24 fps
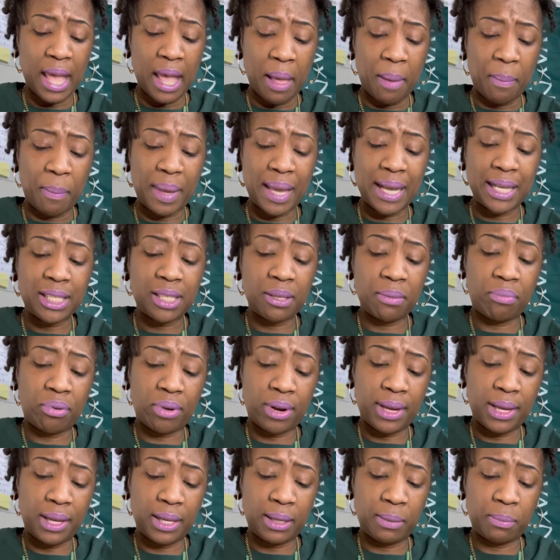being to
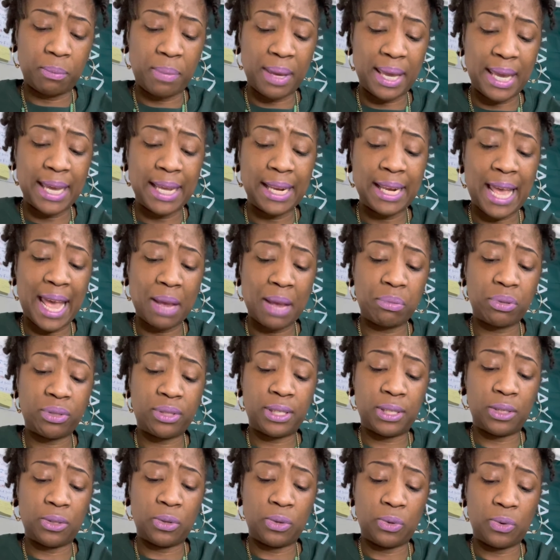break, being able
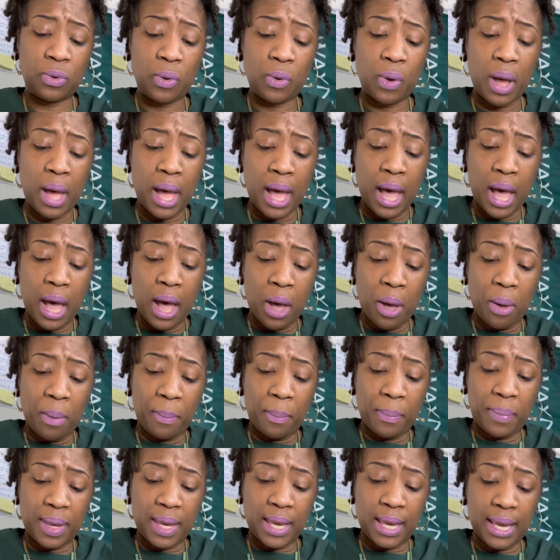to
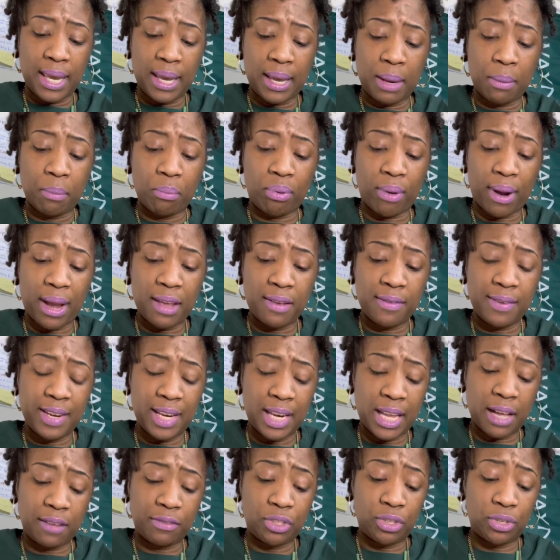be brave
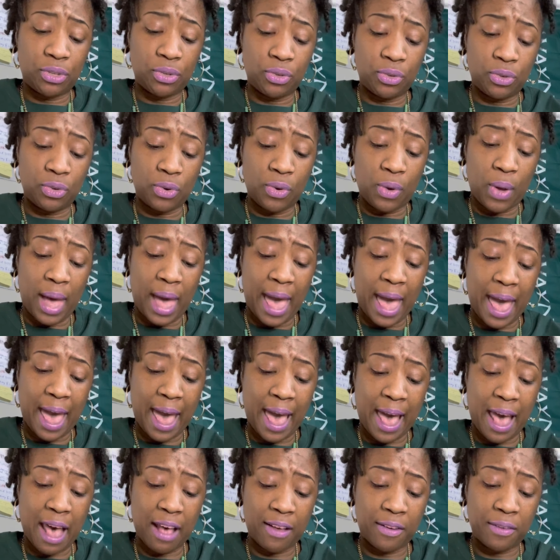enough to
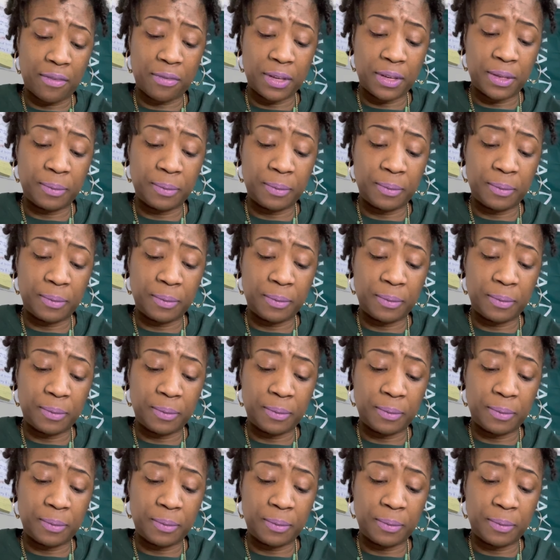have